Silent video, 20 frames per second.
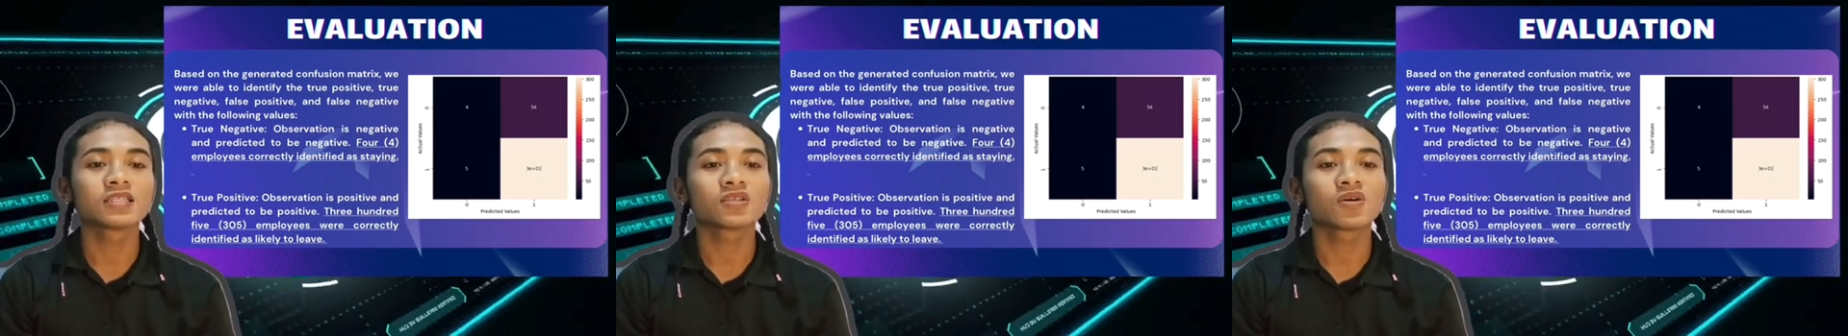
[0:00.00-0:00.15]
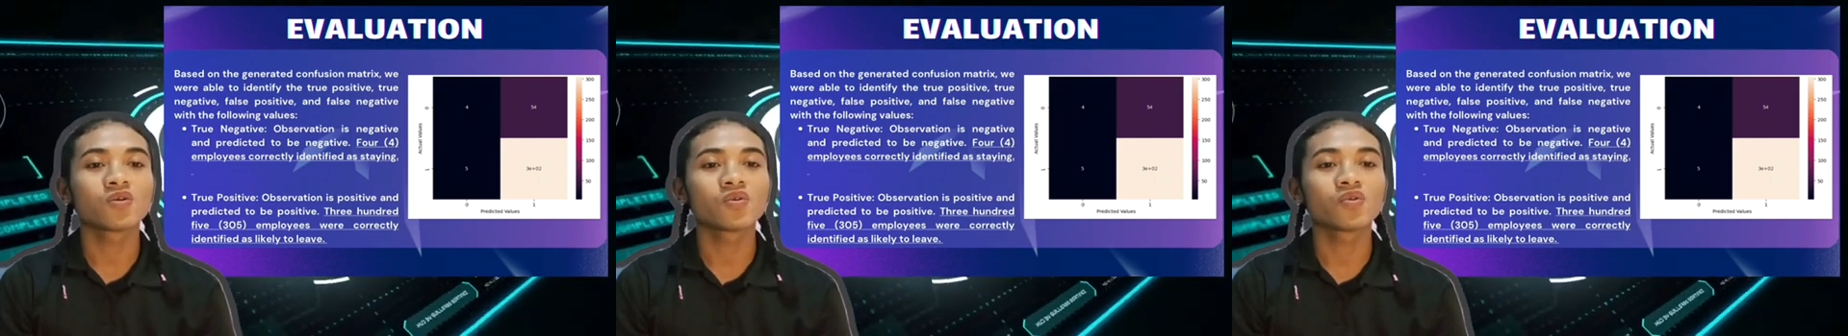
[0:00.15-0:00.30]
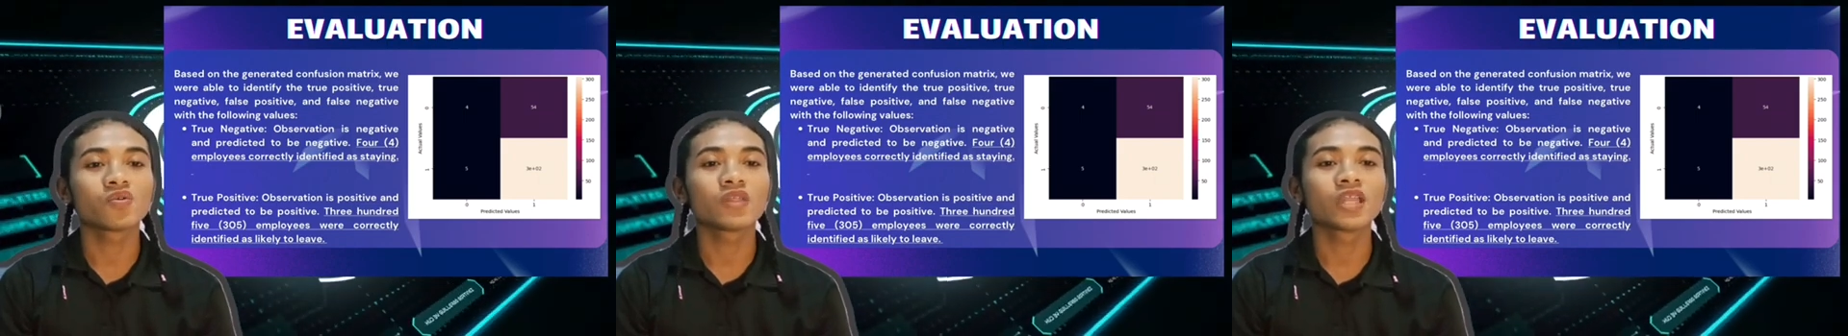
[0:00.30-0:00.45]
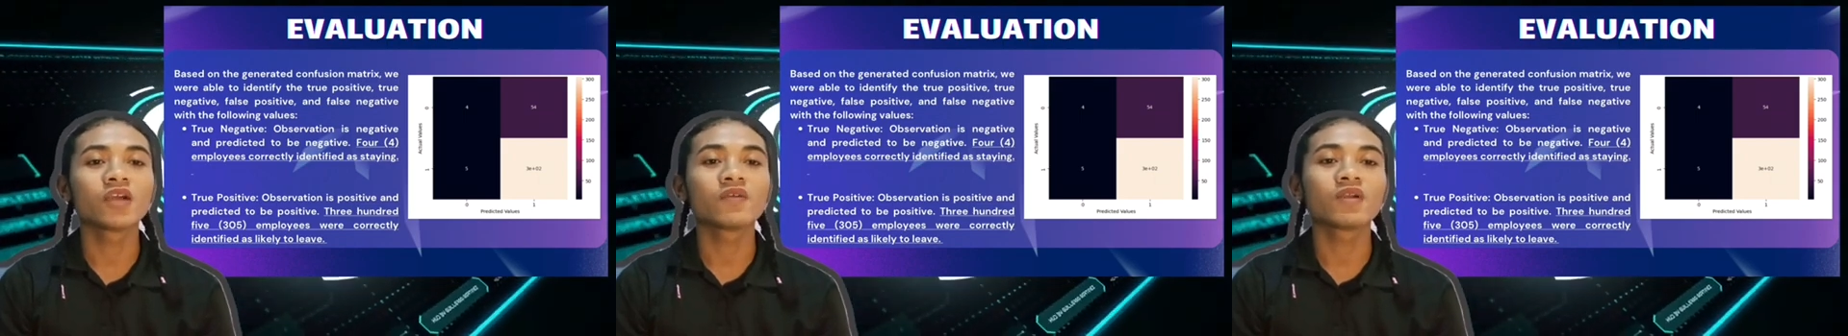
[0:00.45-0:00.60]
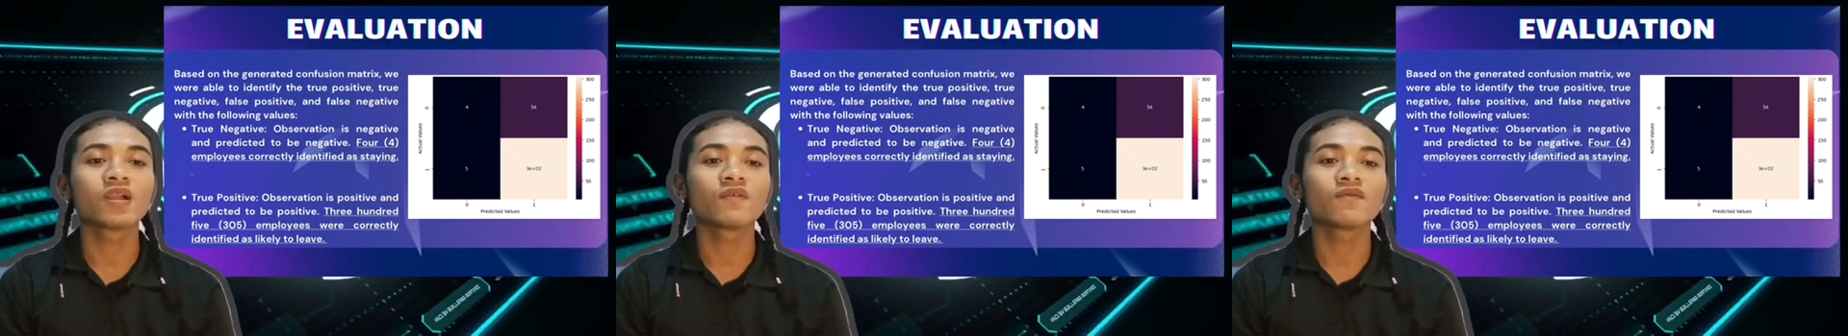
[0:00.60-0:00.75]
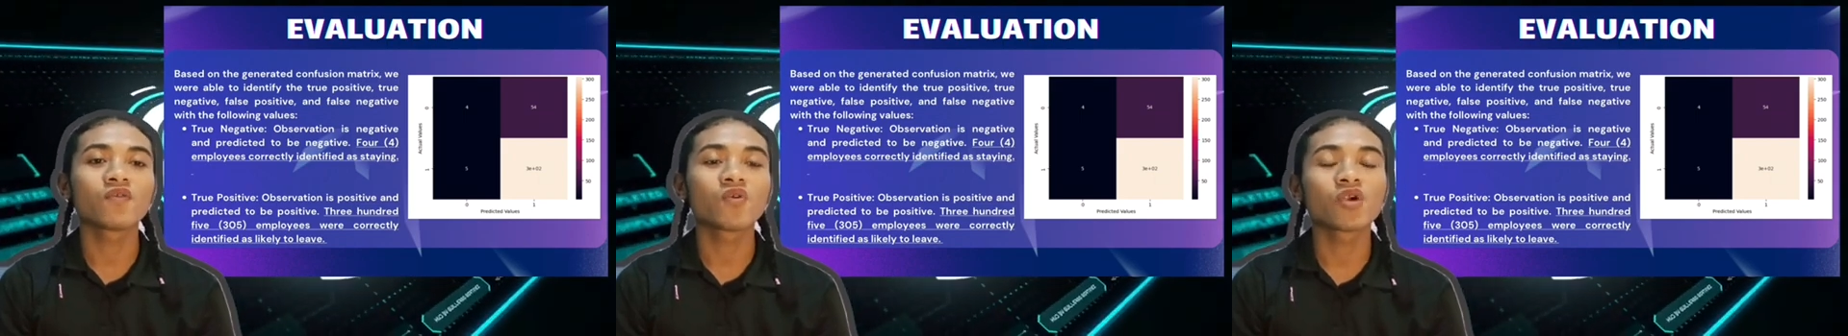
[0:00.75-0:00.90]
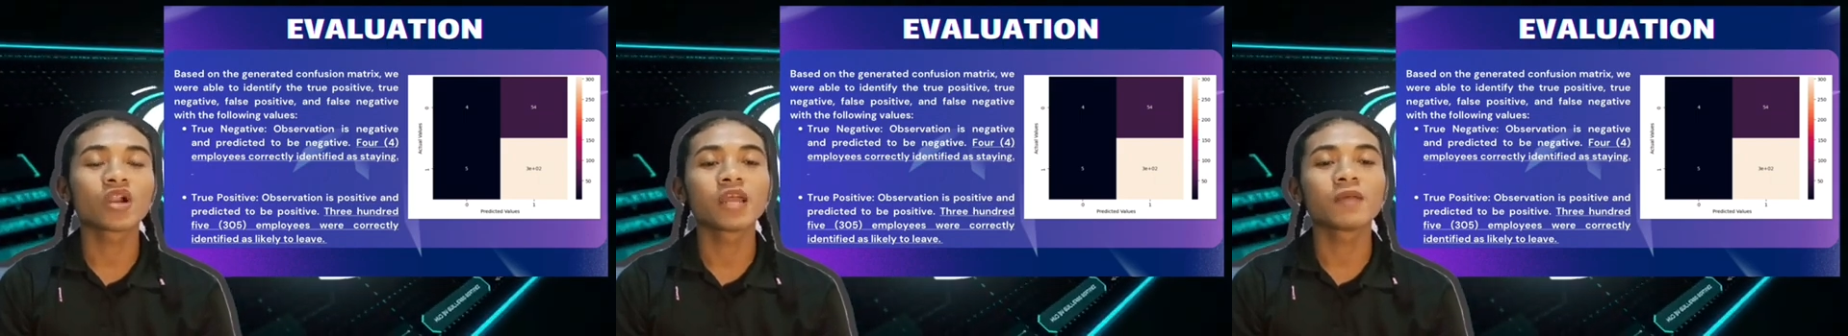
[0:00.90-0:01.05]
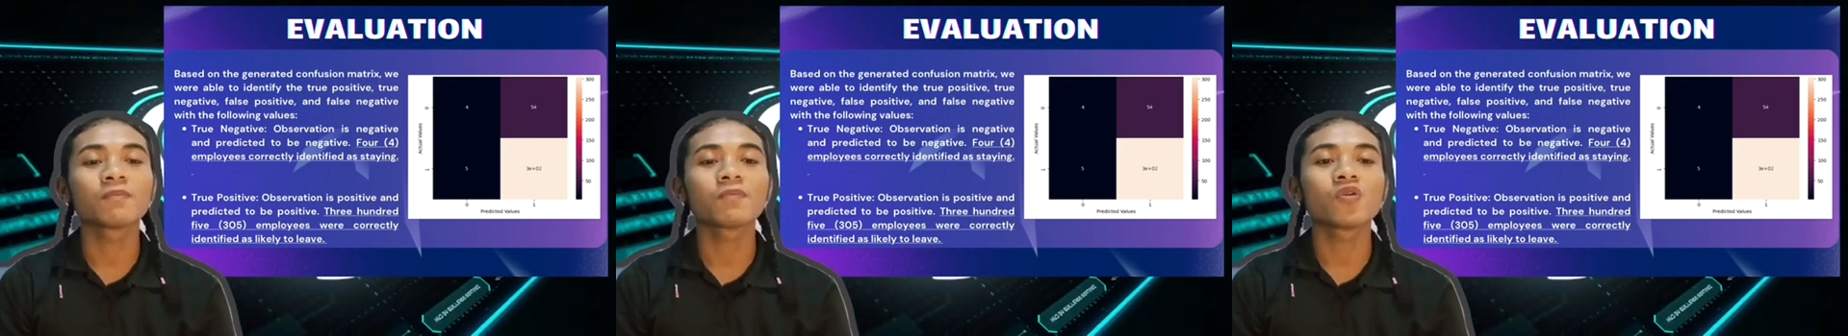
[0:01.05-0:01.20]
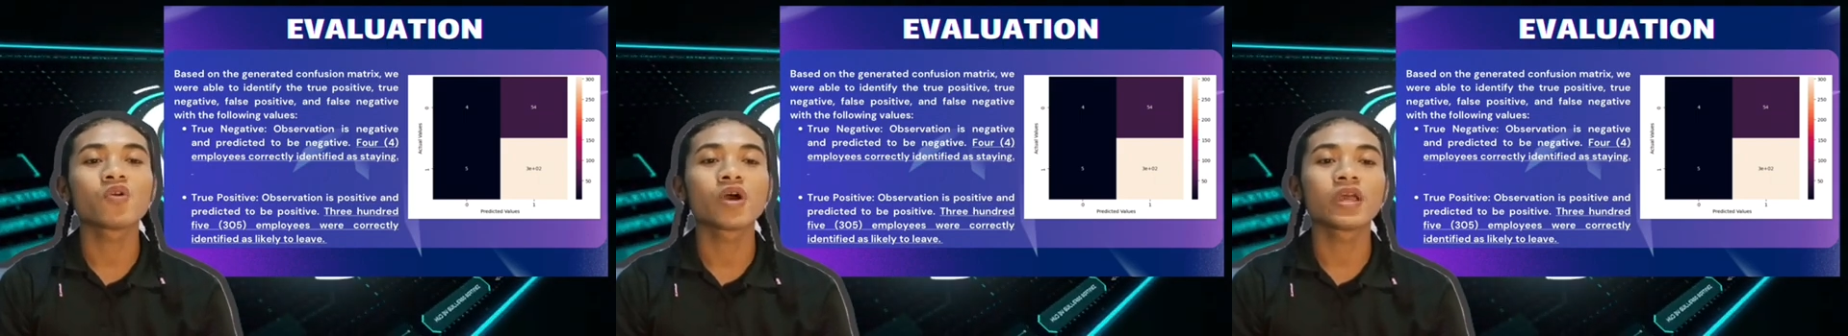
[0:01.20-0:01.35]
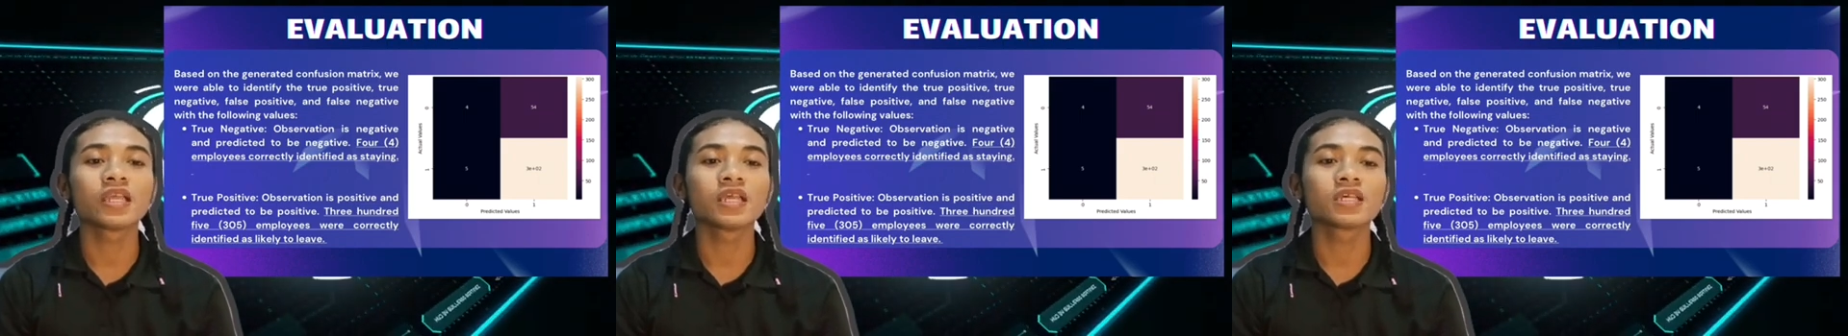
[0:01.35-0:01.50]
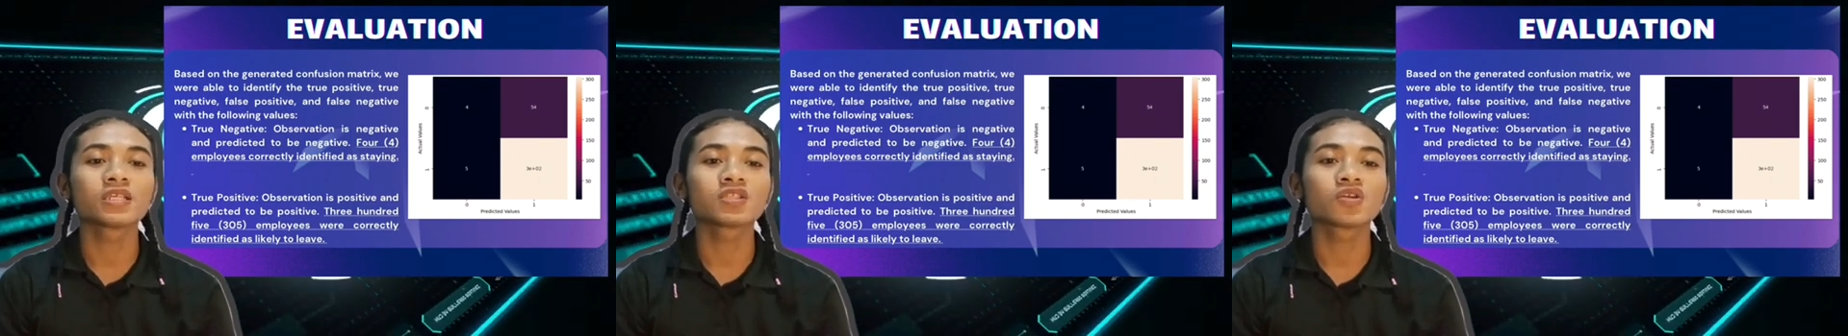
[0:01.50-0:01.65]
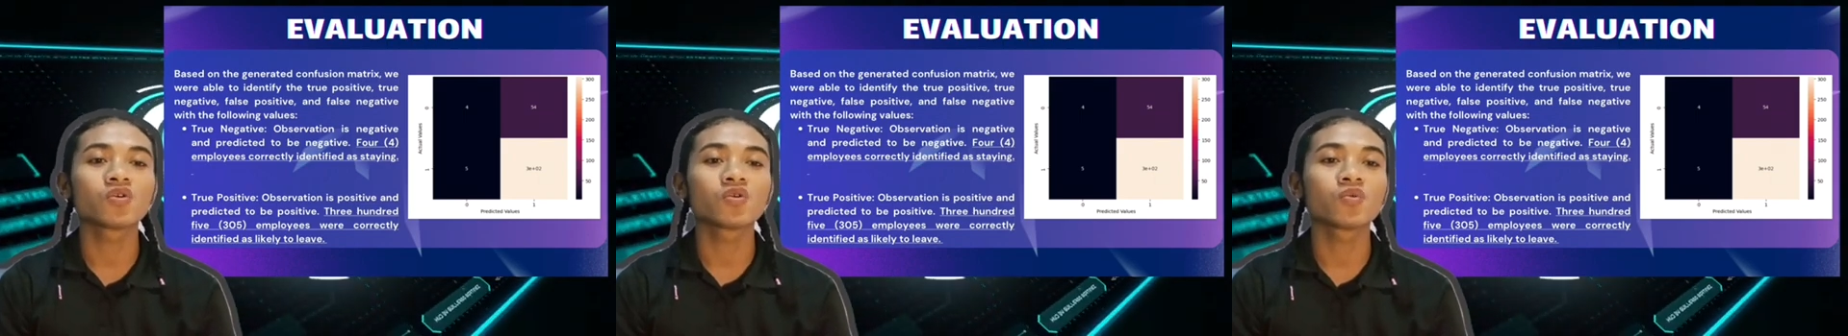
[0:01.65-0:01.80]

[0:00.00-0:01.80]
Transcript: So there were 4 employees